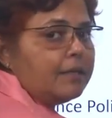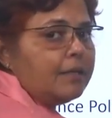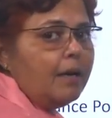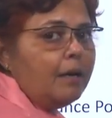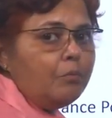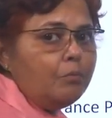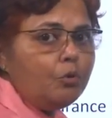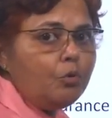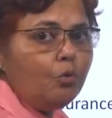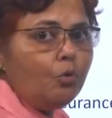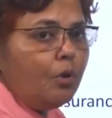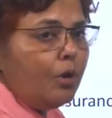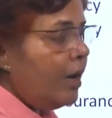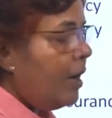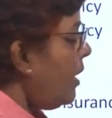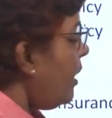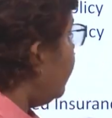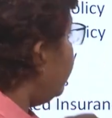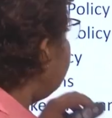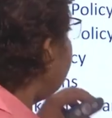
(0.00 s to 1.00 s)
come to
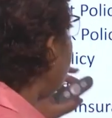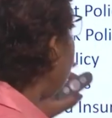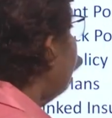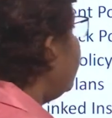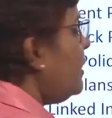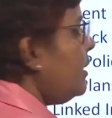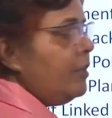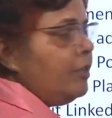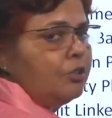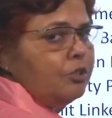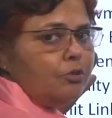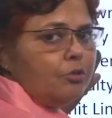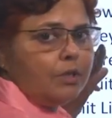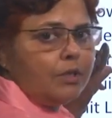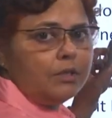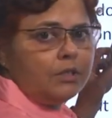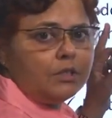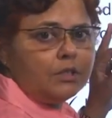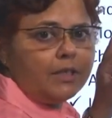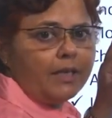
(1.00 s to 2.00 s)
other
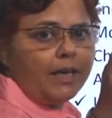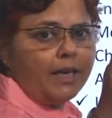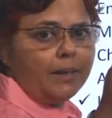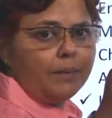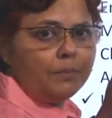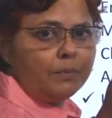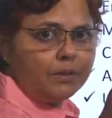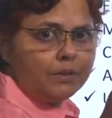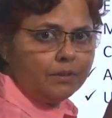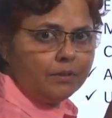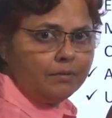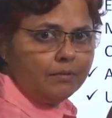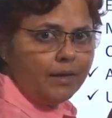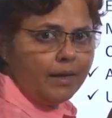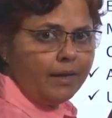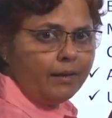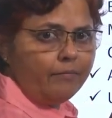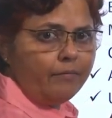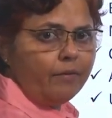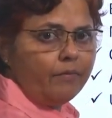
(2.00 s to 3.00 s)
insurance types
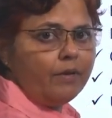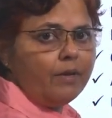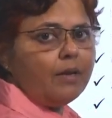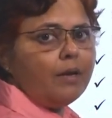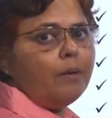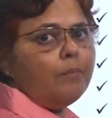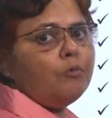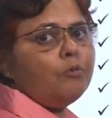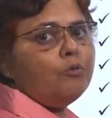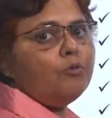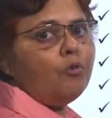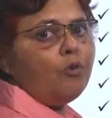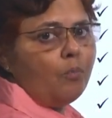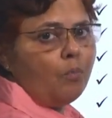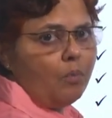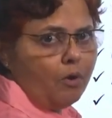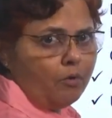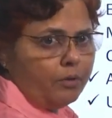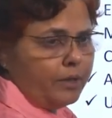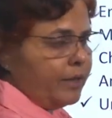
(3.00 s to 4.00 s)
and we will come to know
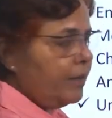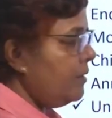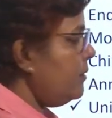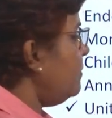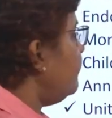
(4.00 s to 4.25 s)
about it.